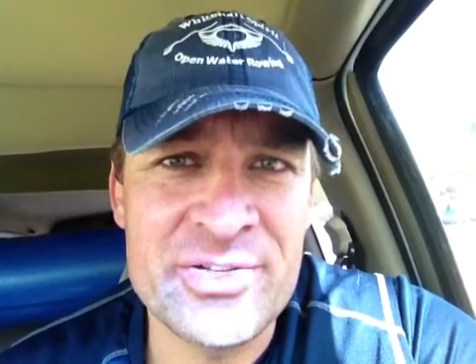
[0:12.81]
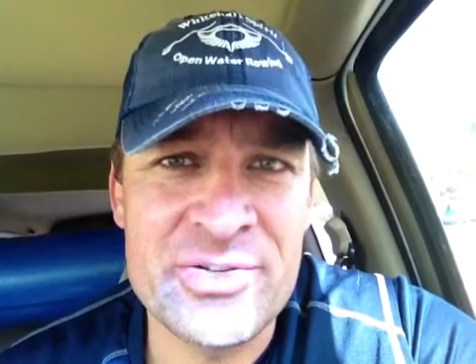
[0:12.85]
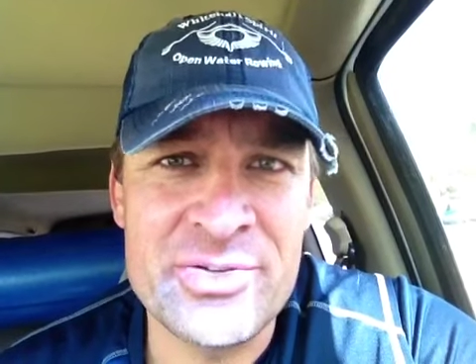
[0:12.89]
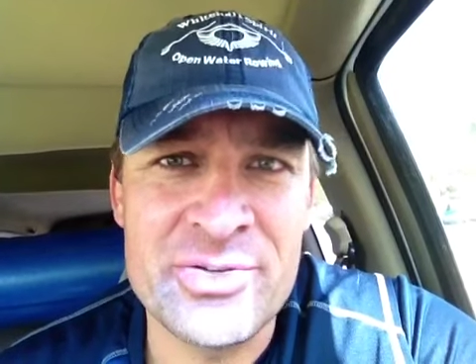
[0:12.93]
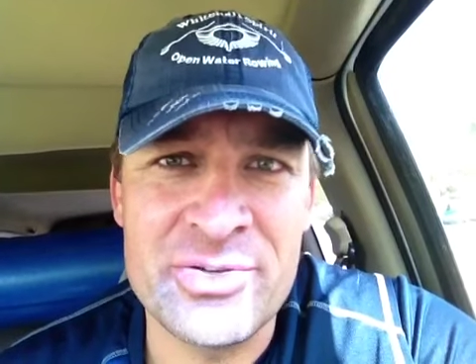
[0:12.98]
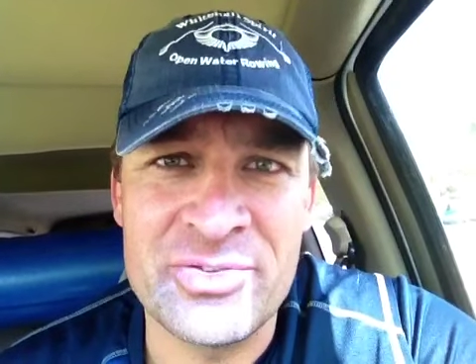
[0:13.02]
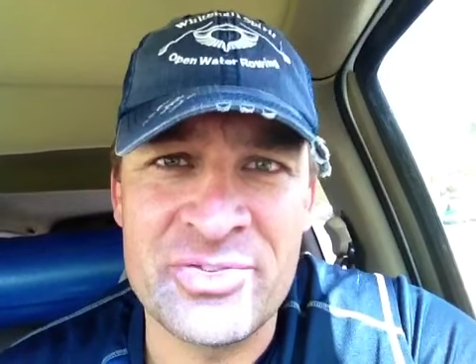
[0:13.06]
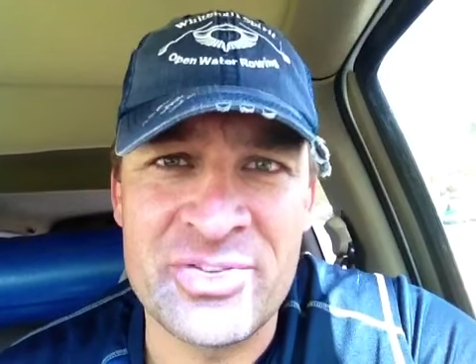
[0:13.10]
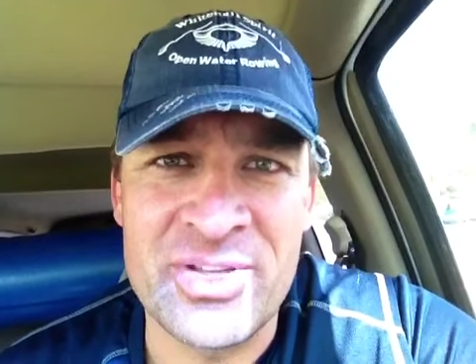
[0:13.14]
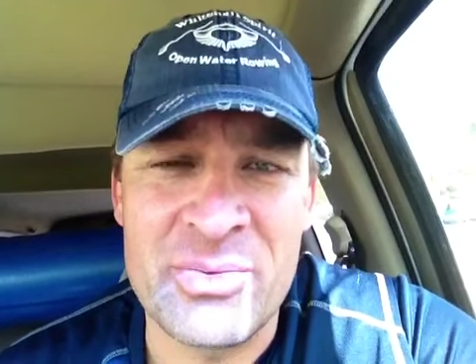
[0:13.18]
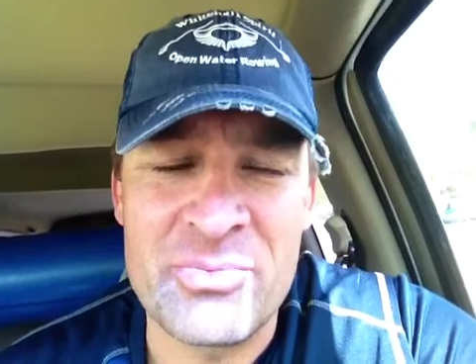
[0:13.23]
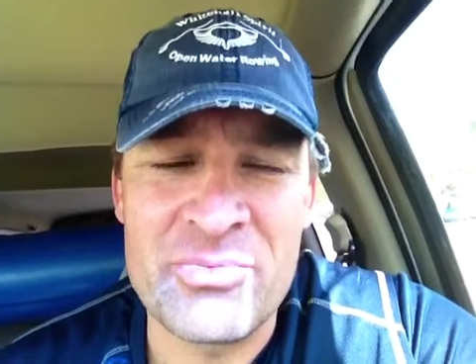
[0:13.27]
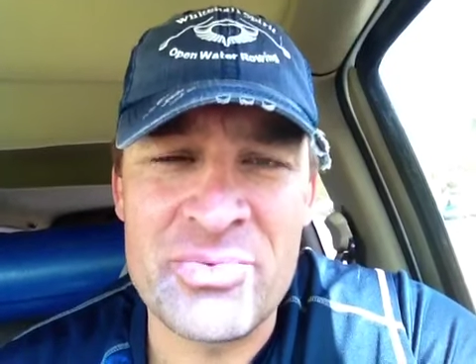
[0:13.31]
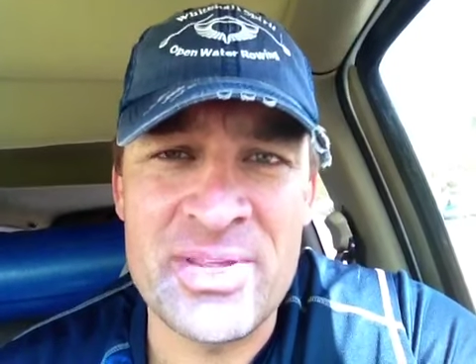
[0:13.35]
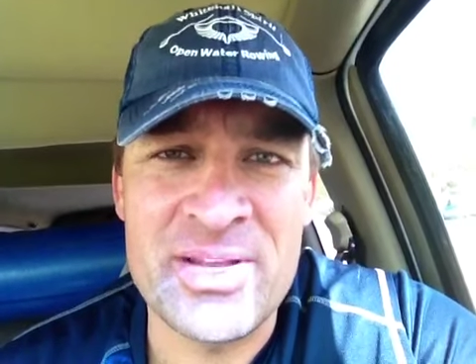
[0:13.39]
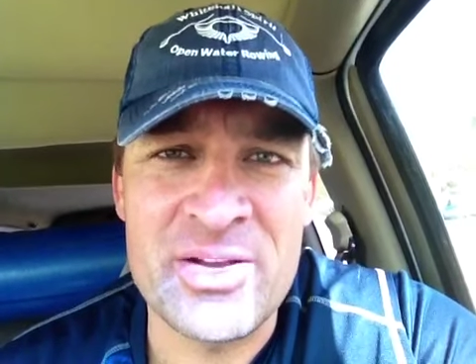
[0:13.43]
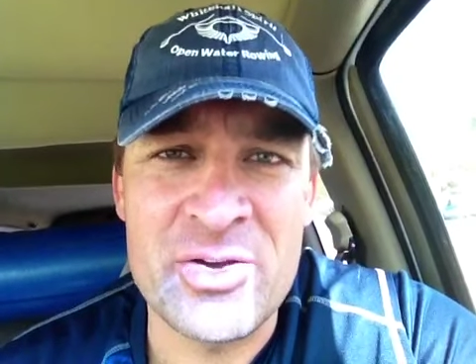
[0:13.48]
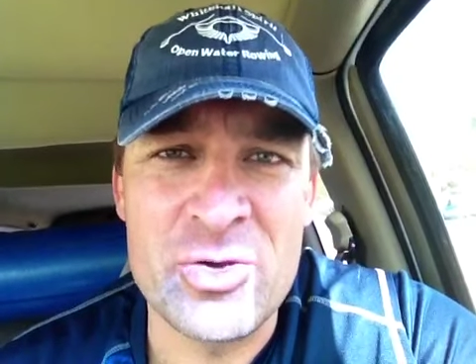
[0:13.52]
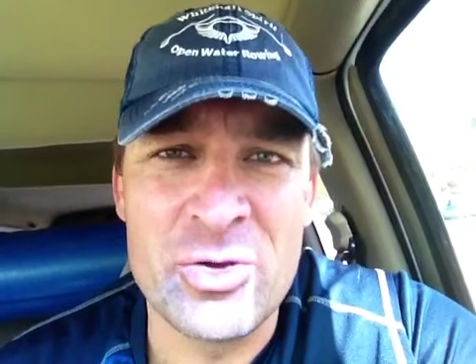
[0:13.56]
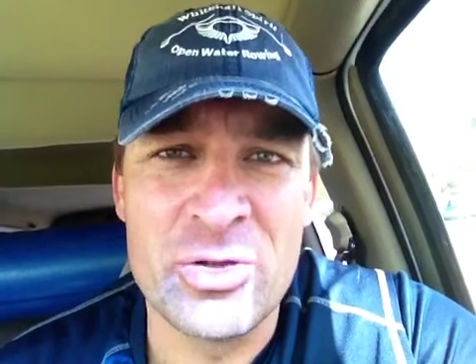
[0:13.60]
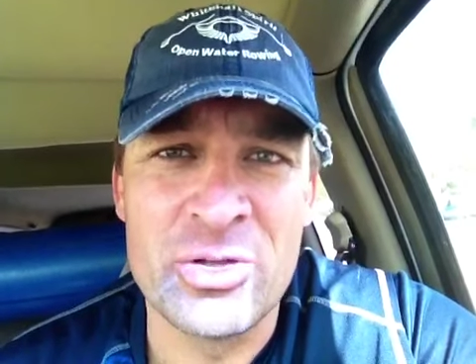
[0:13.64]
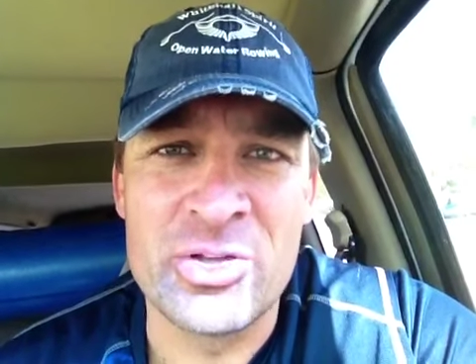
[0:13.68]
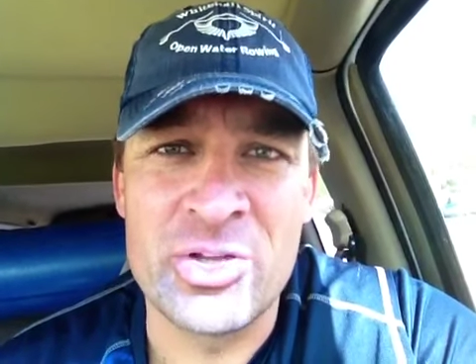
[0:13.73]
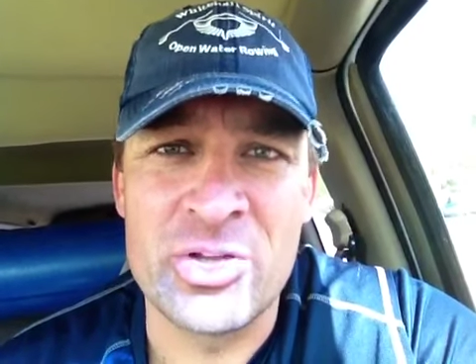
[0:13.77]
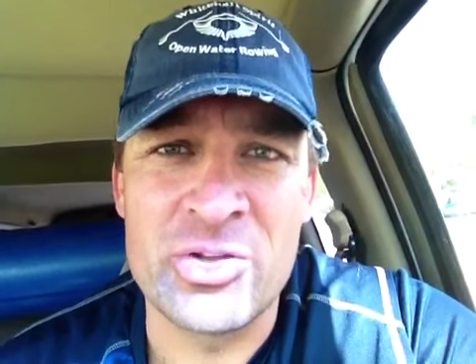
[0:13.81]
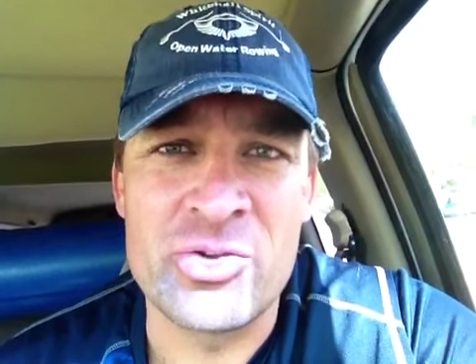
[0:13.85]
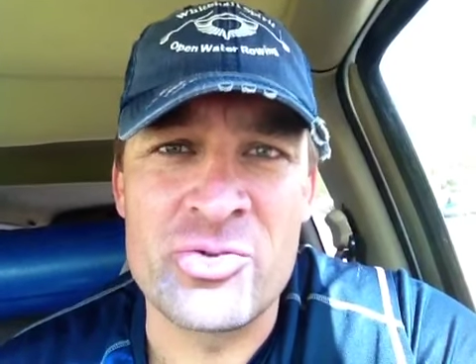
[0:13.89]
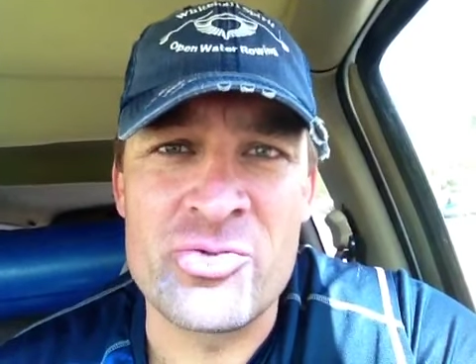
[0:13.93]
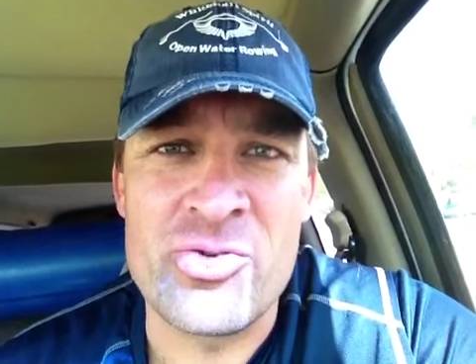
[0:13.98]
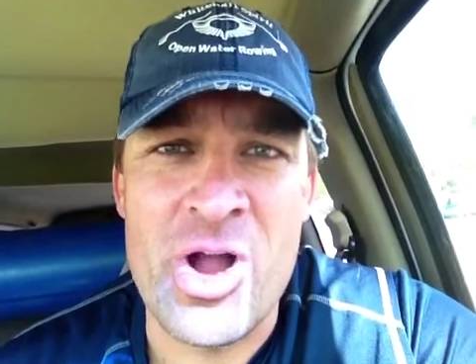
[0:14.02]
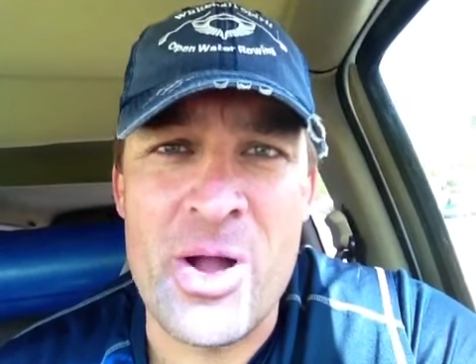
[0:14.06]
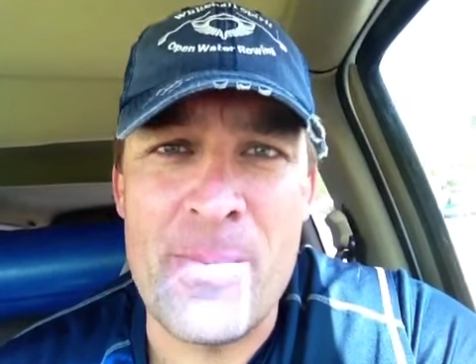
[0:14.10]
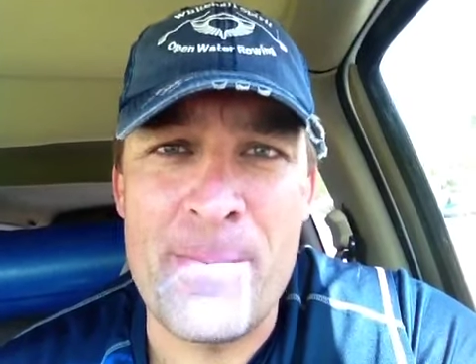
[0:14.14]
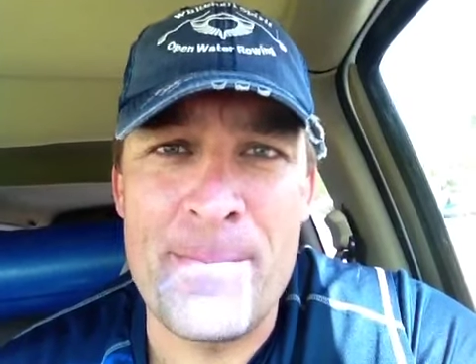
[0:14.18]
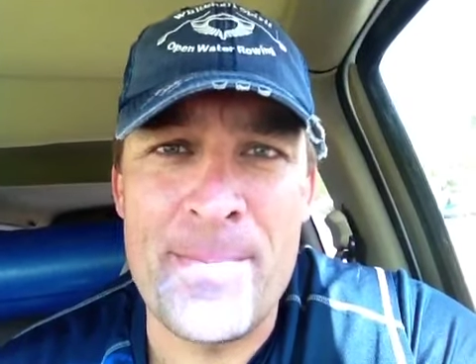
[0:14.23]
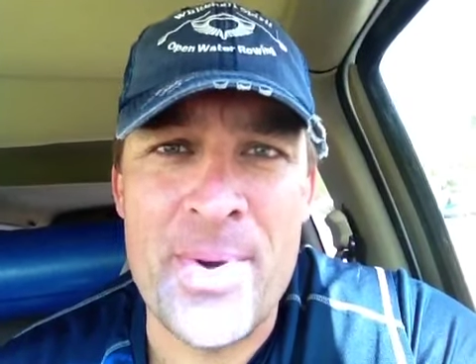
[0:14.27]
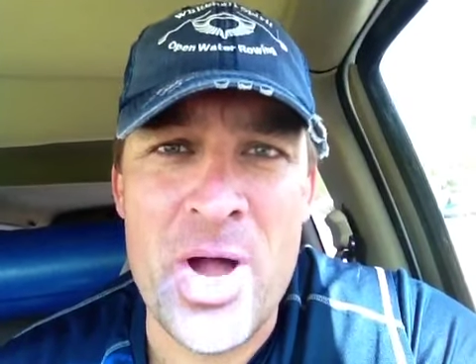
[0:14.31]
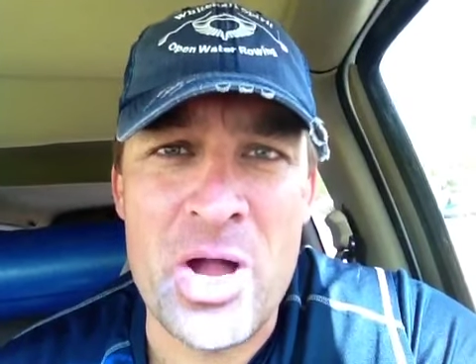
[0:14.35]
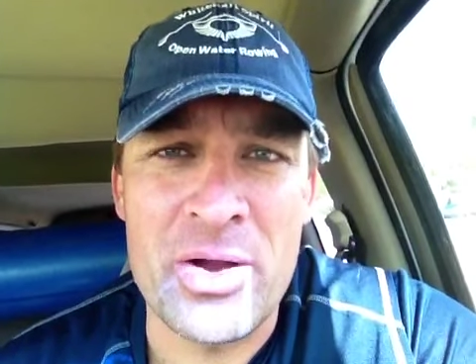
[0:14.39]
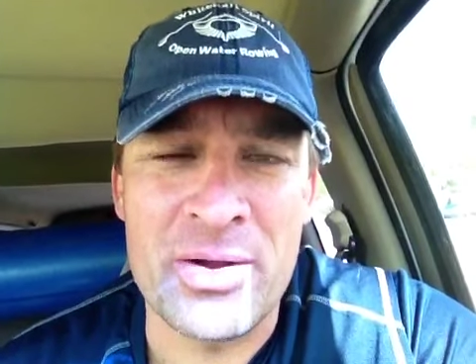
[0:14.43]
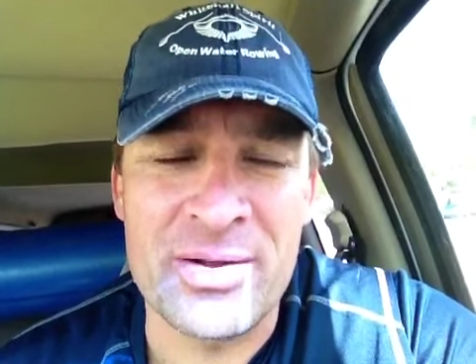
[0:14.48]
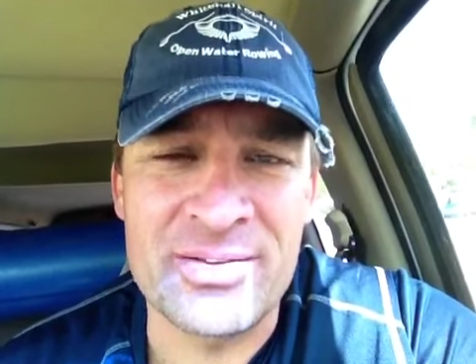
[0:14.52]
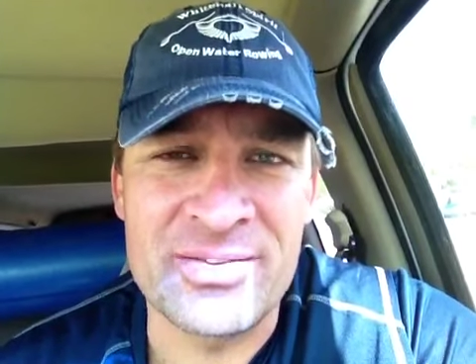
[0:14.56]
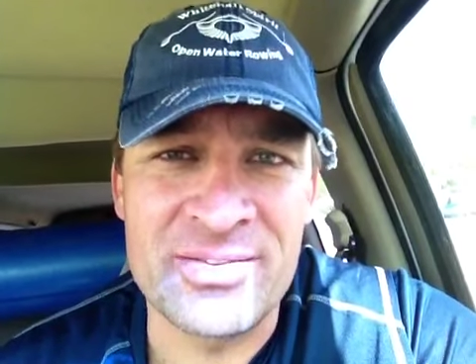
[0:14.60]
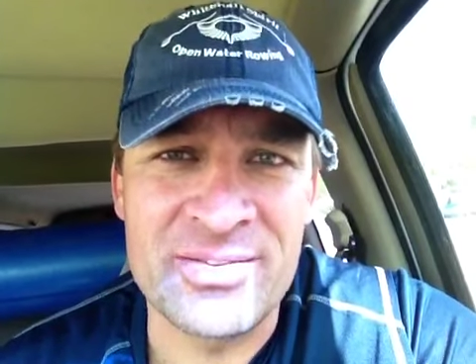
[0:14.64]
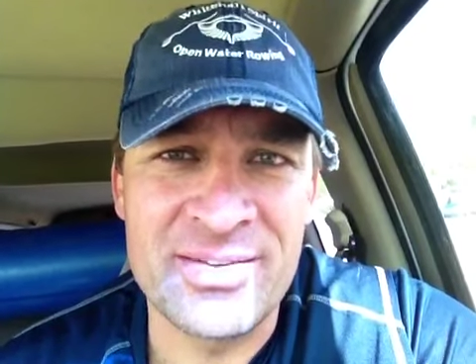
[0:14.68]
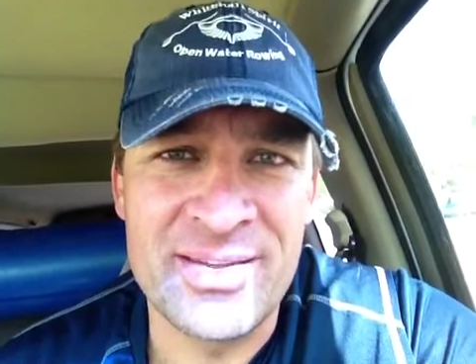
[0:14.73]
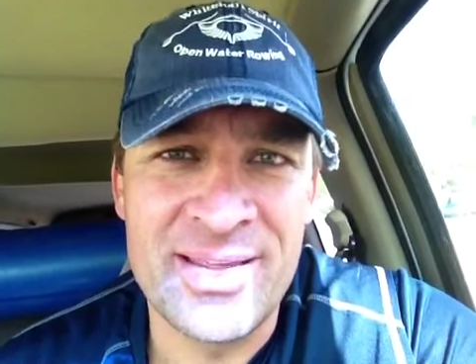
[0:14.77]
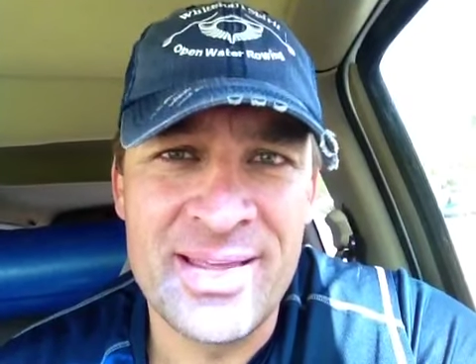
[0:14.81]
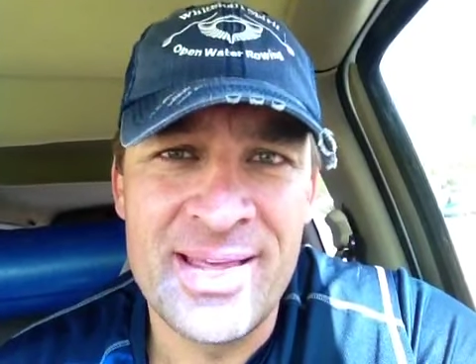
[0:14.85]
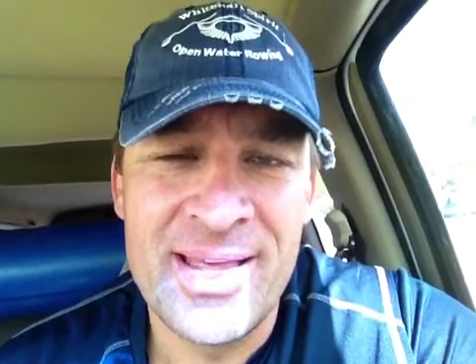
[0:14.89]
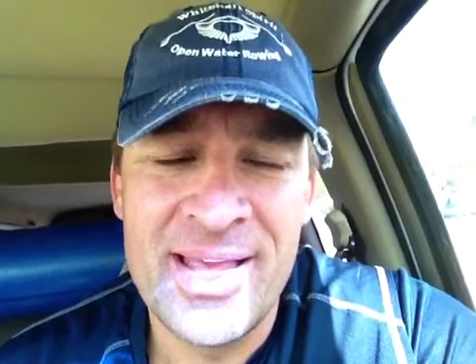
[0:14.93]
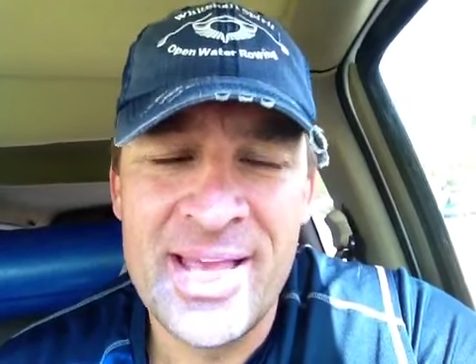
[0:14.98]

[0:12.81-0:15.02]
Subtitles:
to something called Dropbox.